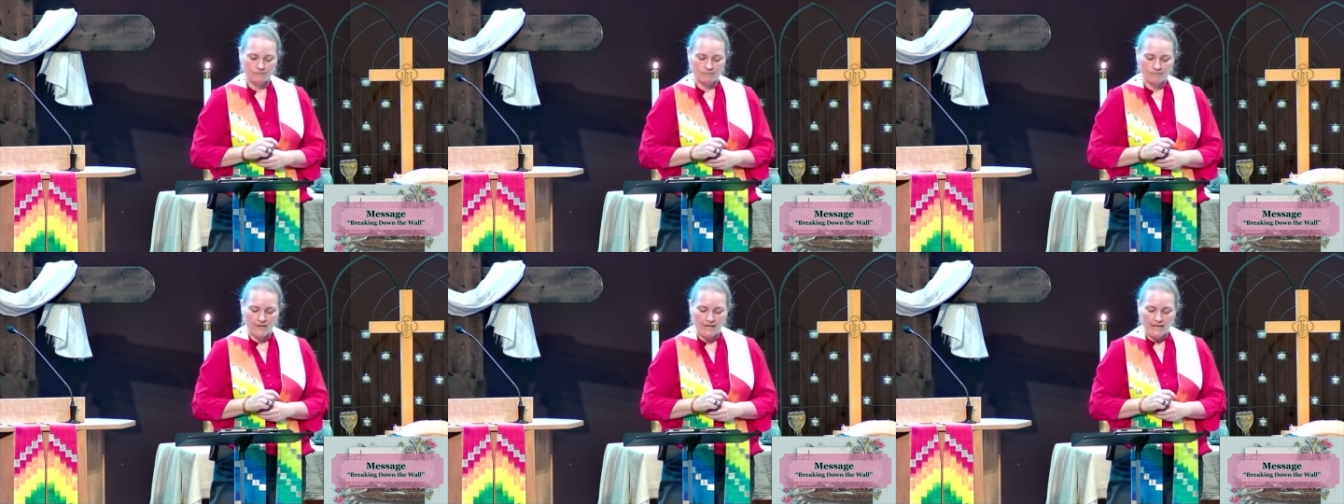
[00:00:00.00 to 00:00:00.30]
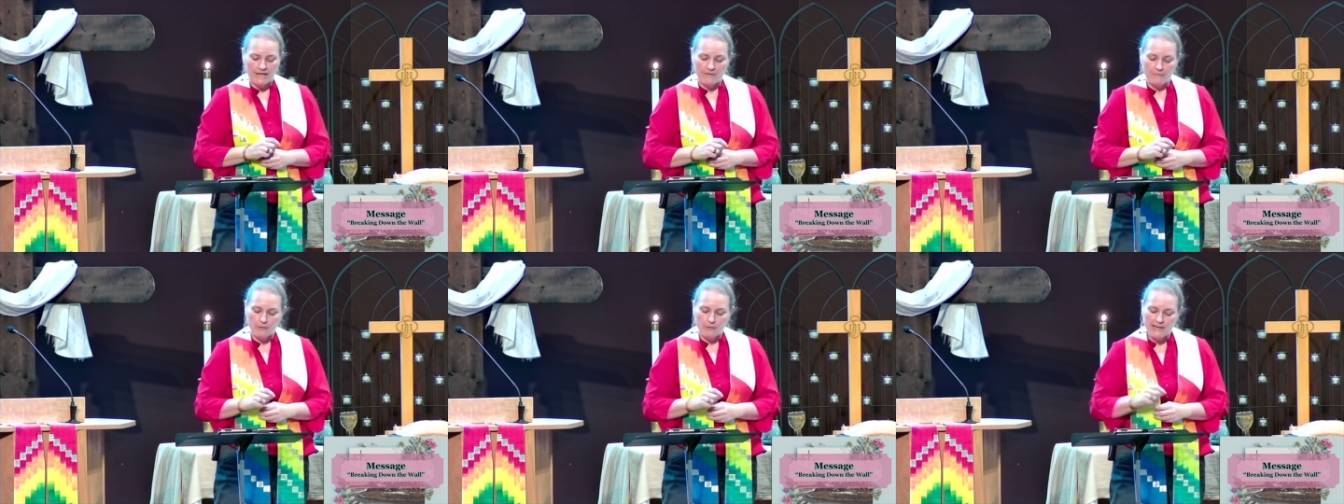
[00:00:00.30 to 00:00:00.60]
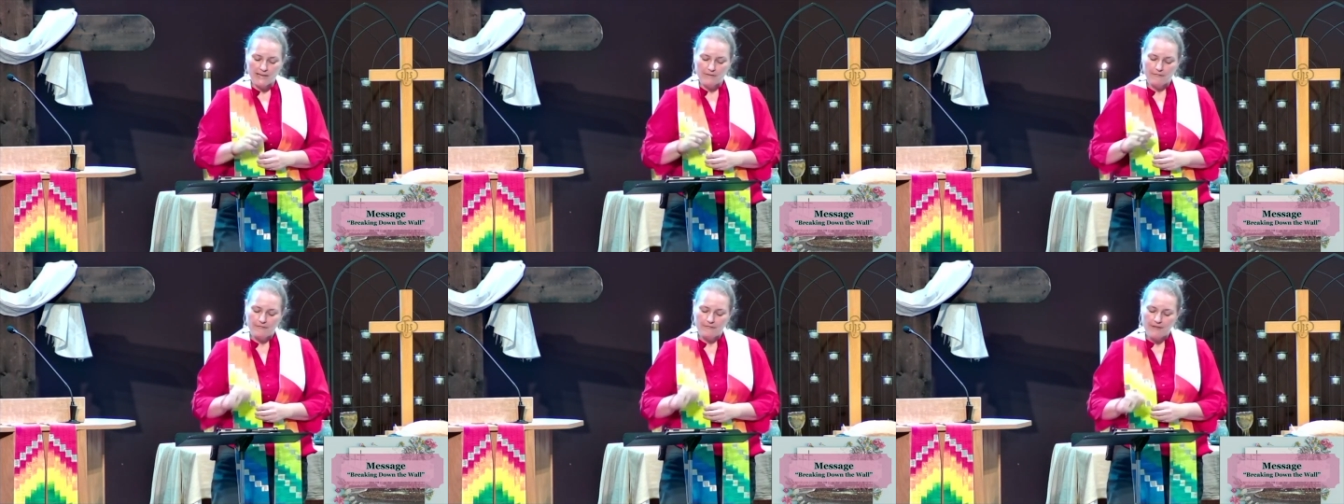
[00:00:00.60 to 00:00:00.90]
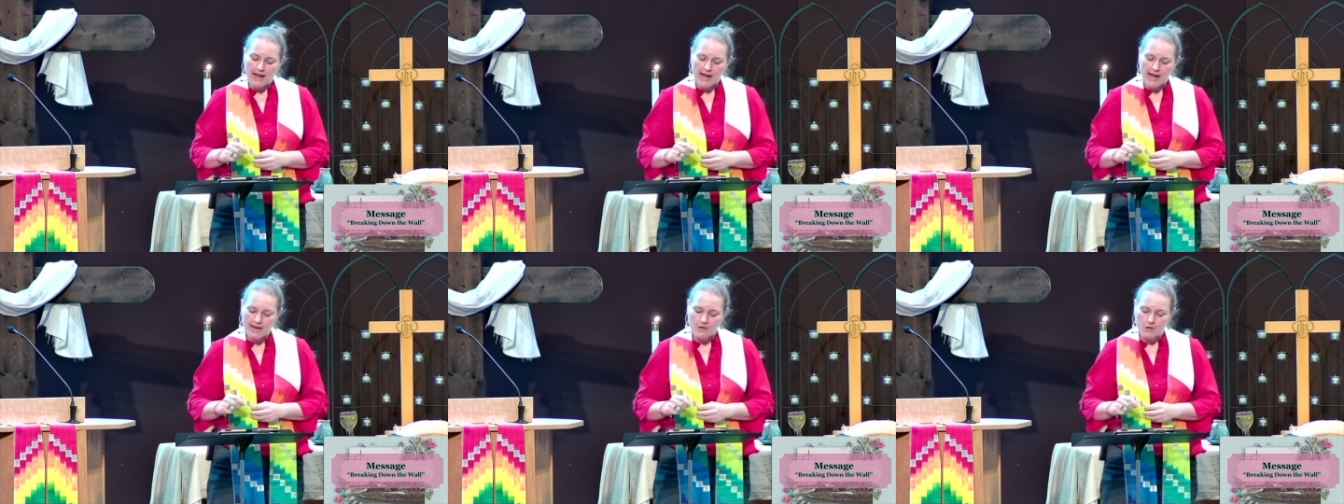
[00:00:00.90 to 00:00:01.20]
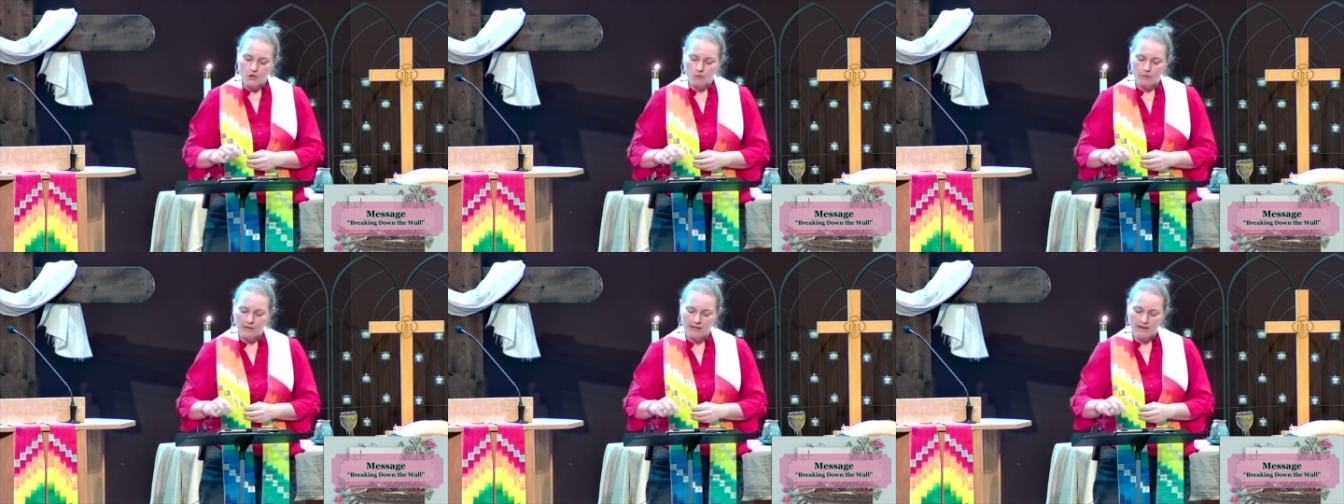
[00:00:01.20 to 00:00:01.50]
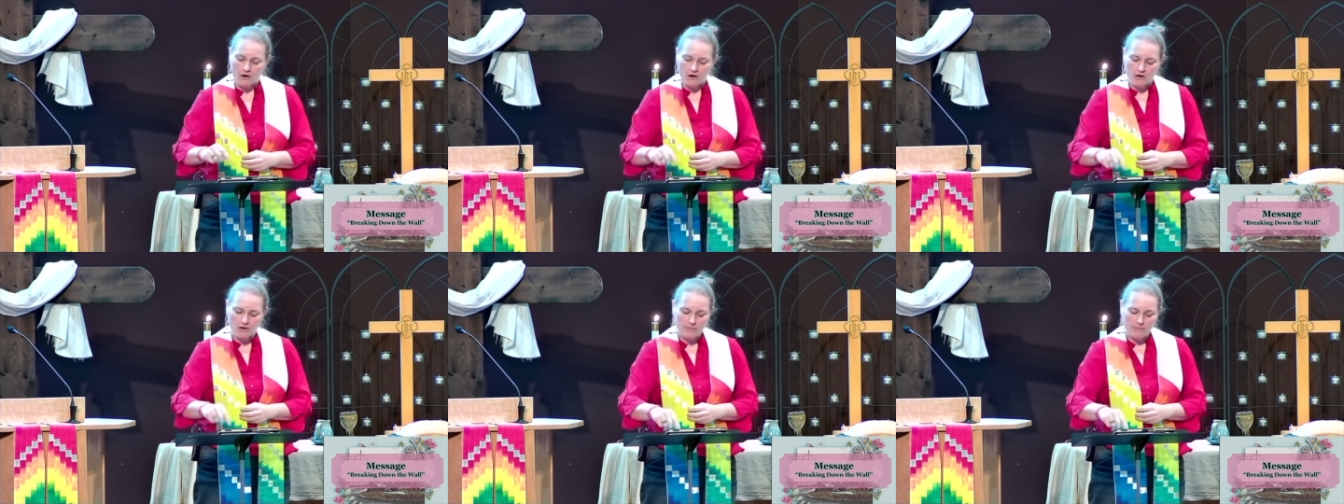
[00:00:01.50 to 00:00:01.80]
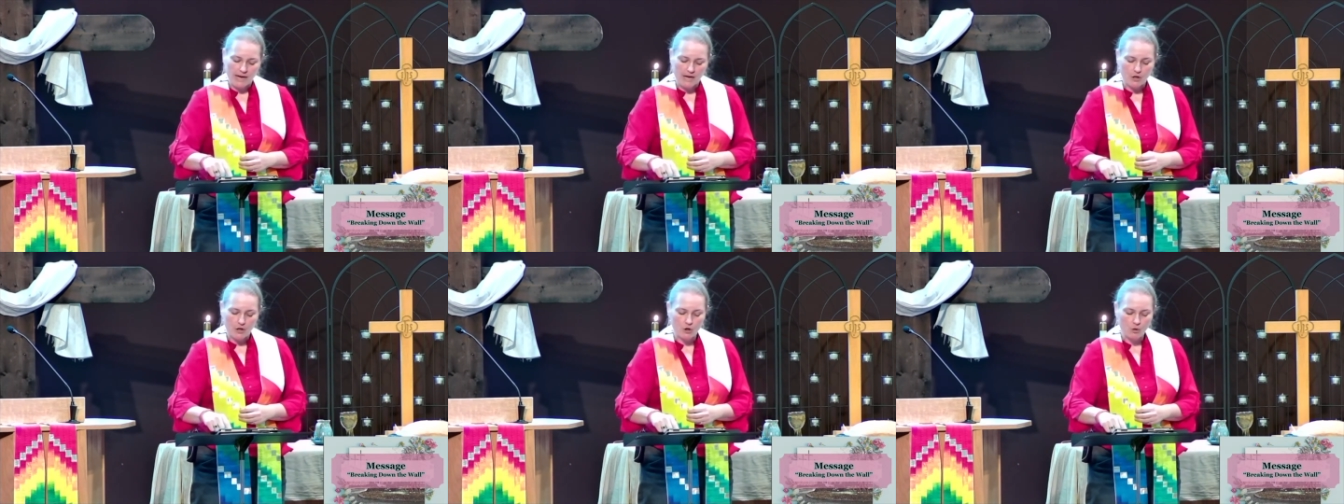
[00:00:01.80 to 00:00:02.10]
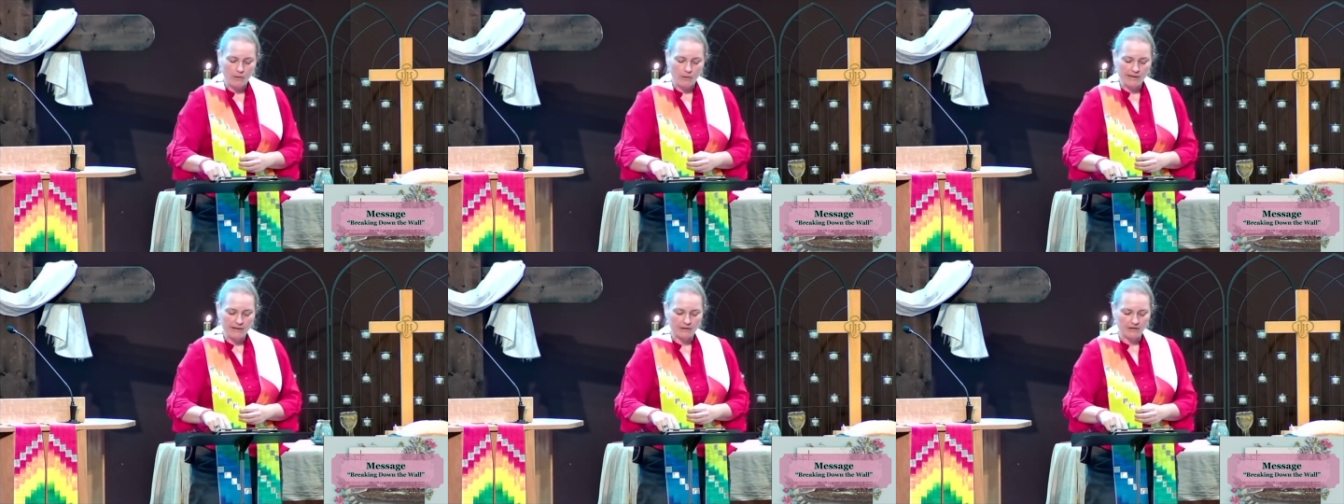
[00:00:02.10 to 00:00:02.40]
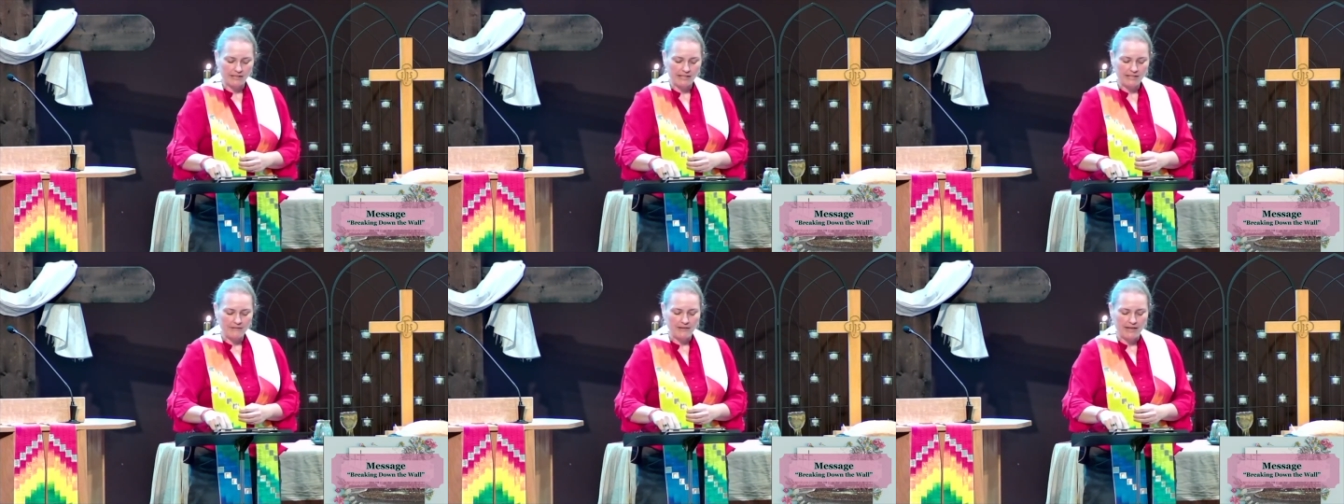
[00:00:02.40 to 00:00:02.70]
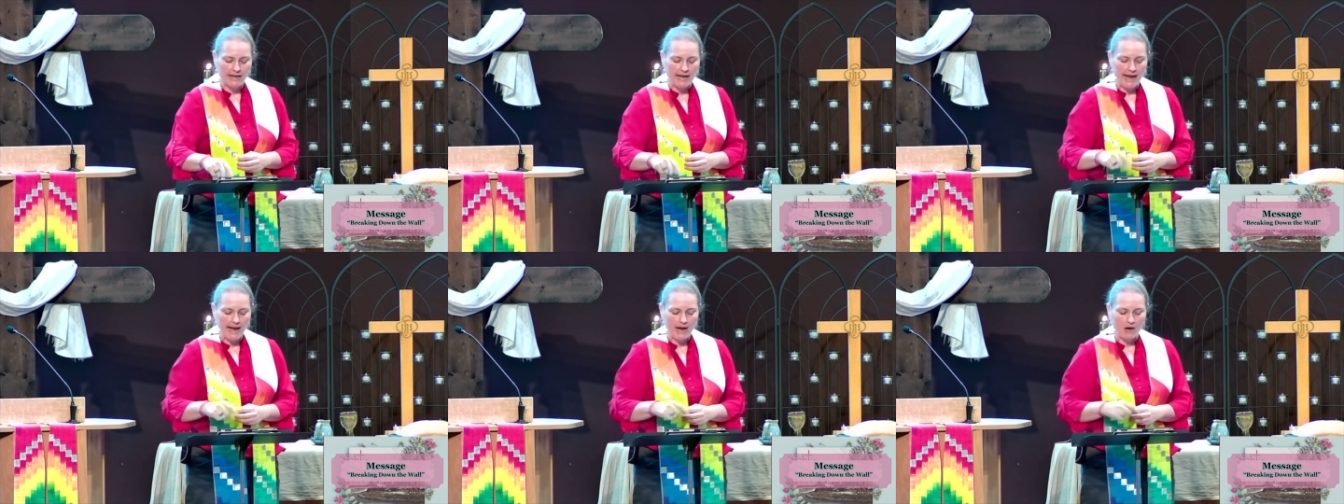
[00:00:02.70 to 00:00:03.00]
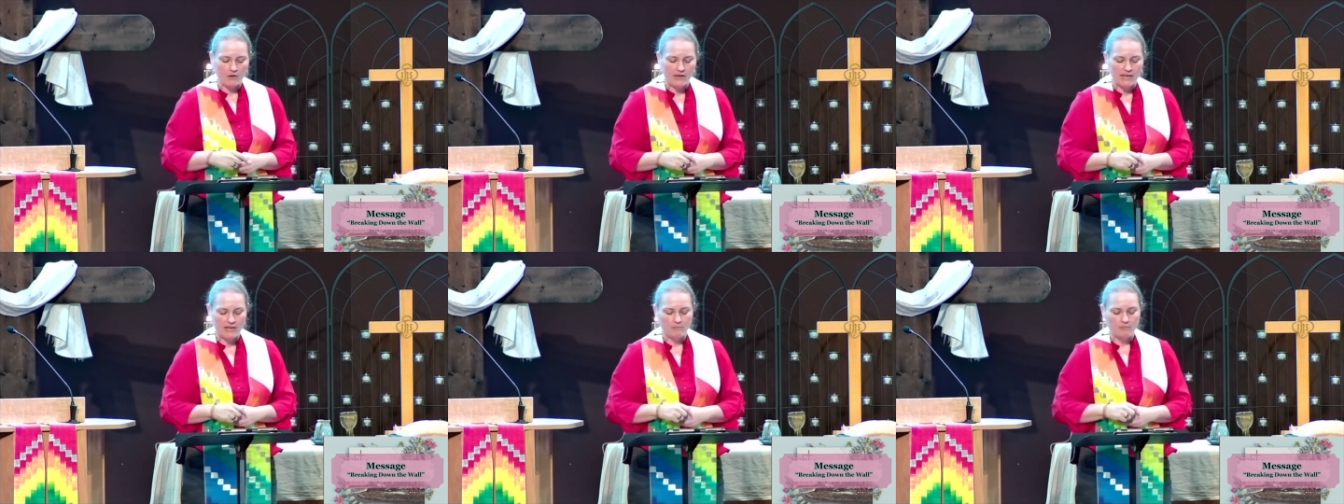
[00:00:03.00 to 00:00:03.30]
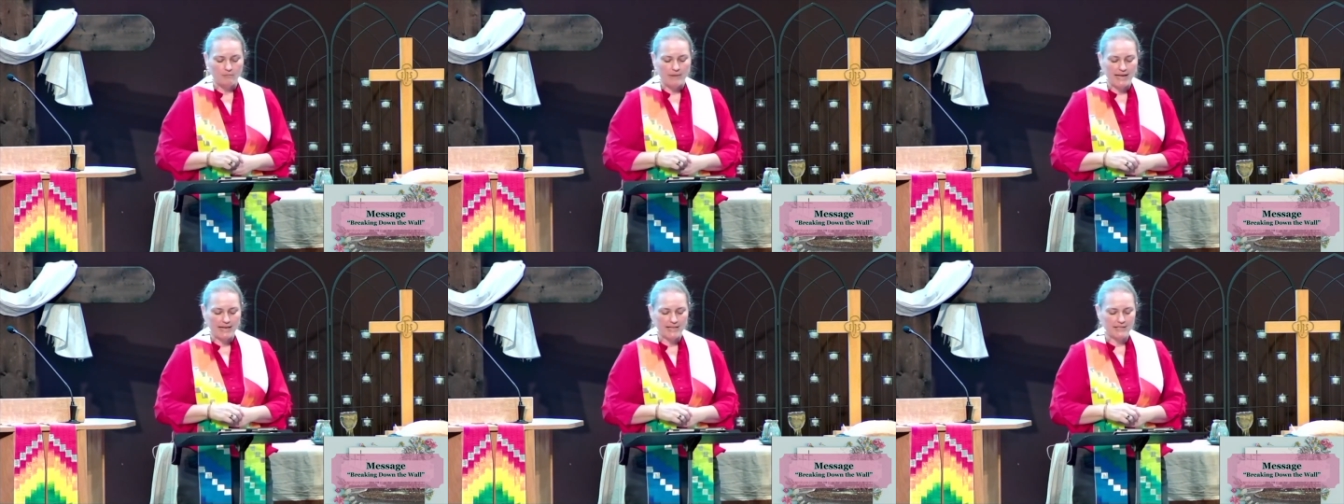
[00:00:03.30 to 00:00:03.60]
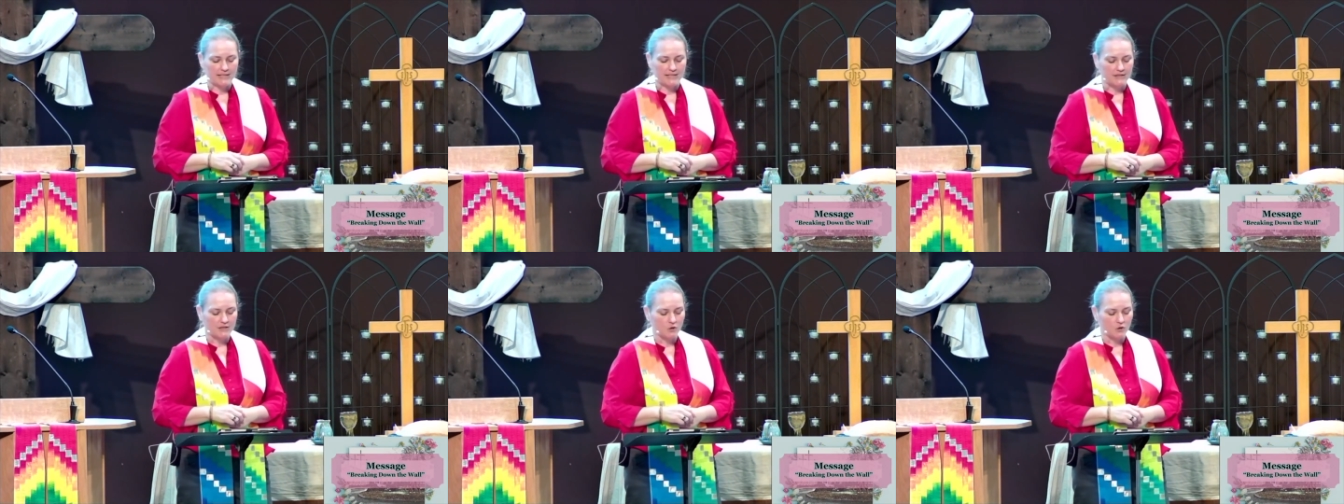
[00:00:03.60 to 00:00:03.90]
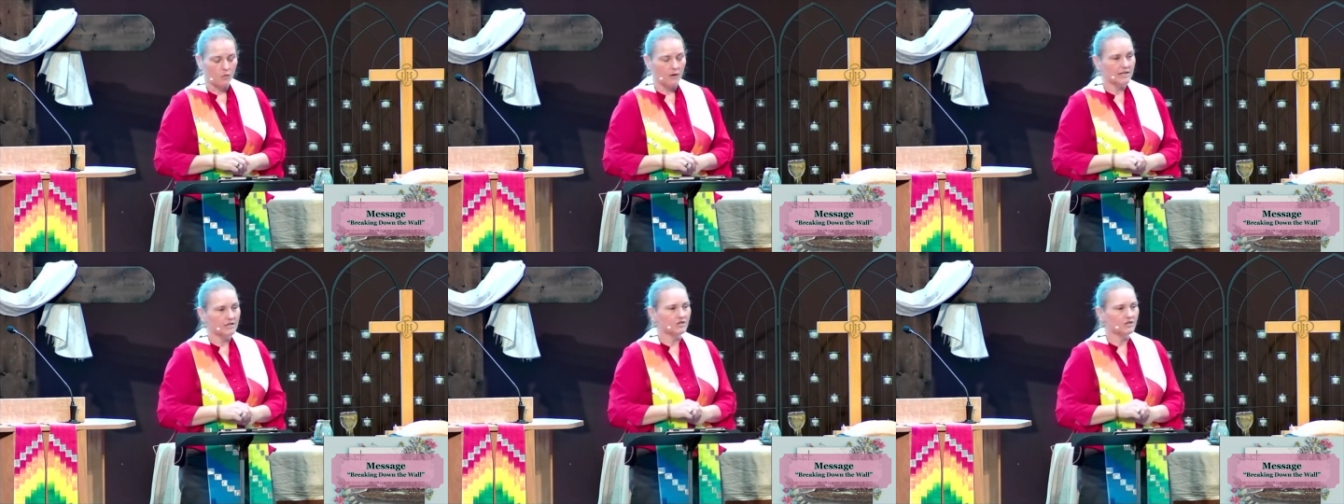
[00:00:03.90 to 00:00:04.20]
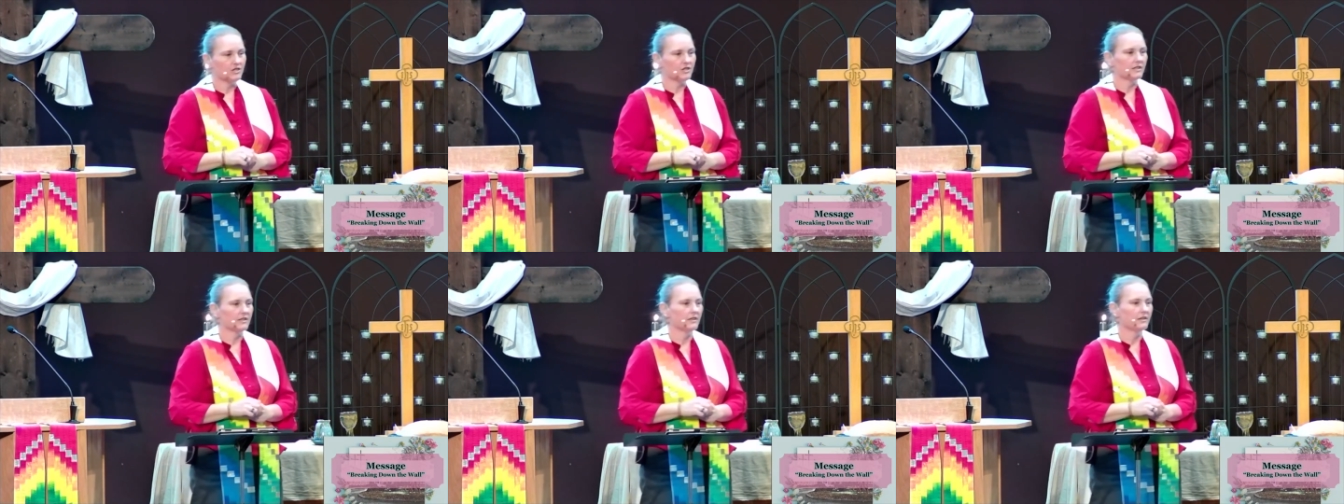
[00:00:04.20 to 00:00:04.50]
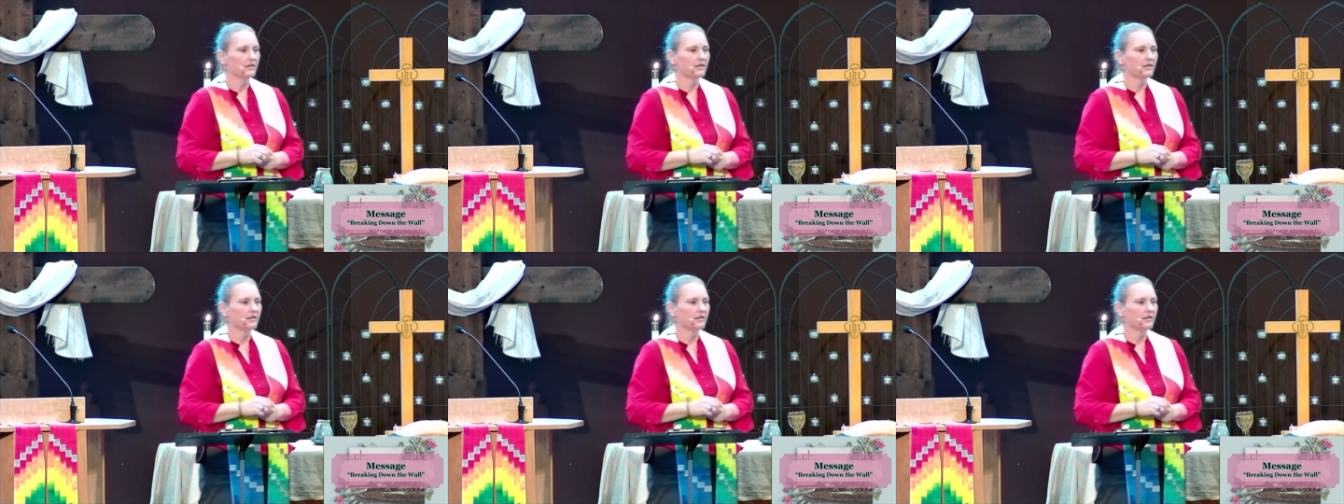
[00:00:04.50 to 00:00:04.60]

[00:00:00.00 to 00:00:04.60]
If we define who we are by who we are leaving out, it begs the question